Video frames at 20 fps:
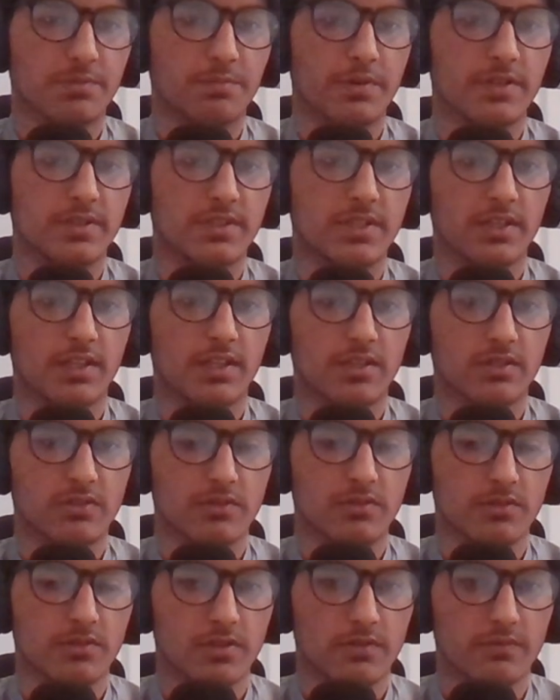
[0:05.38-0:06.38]
print out that
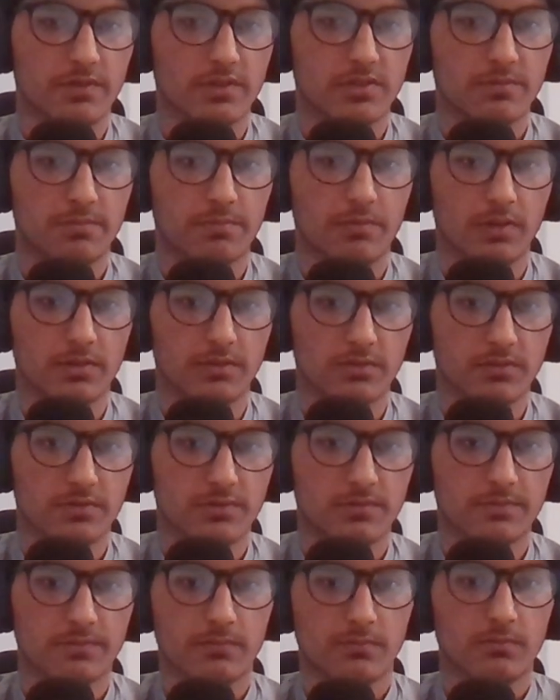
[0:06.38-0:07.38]
user response.